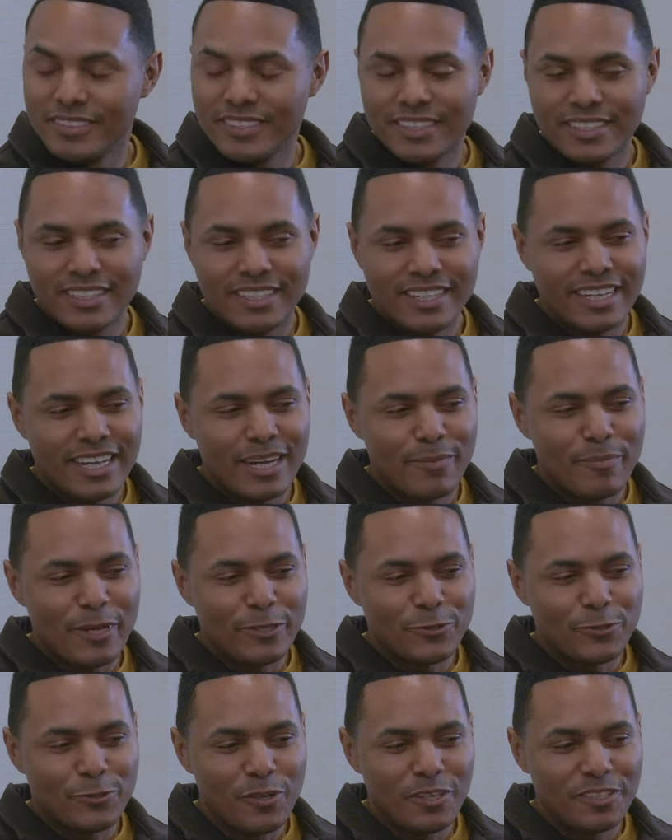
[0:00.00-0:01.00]
I got
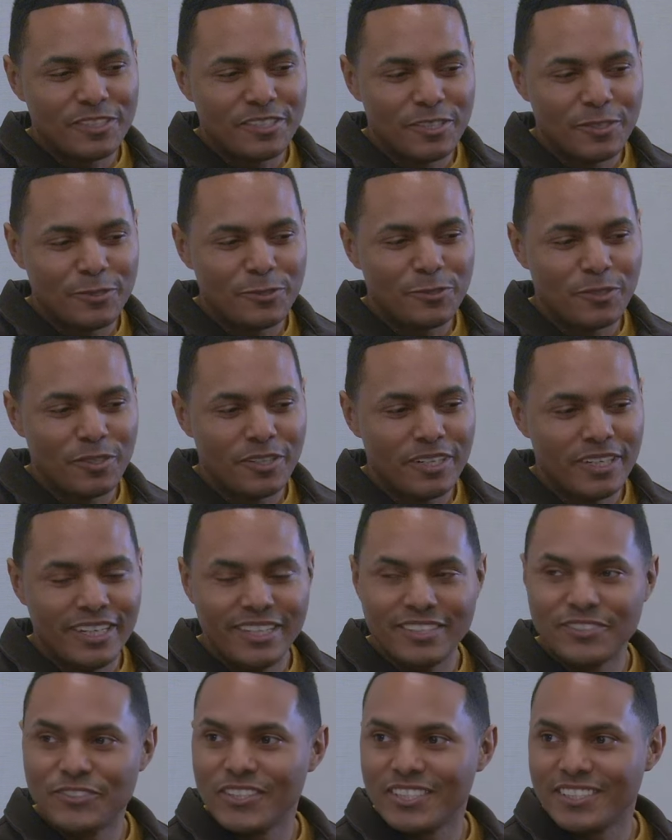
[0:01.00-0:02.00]
my start as an intern at
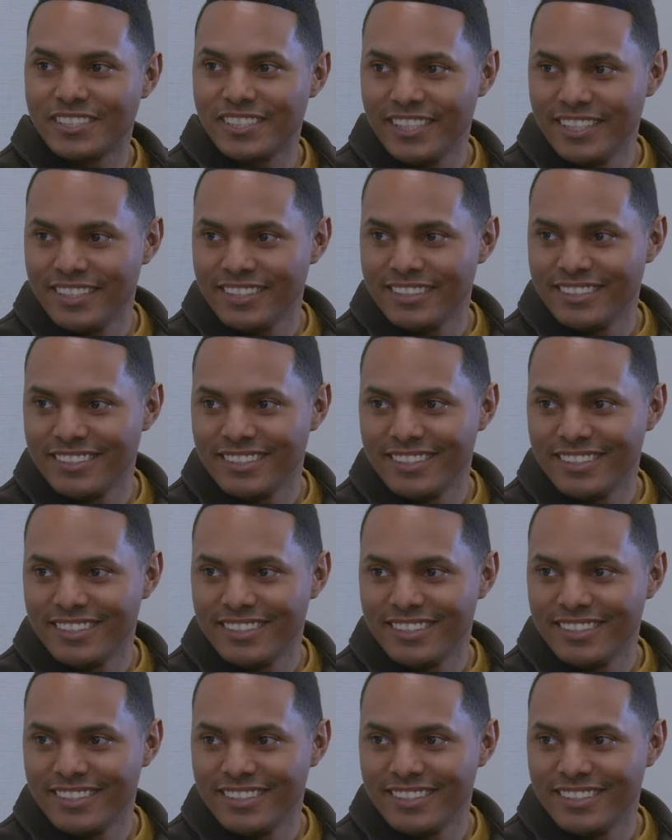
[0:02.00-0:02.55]
age 16,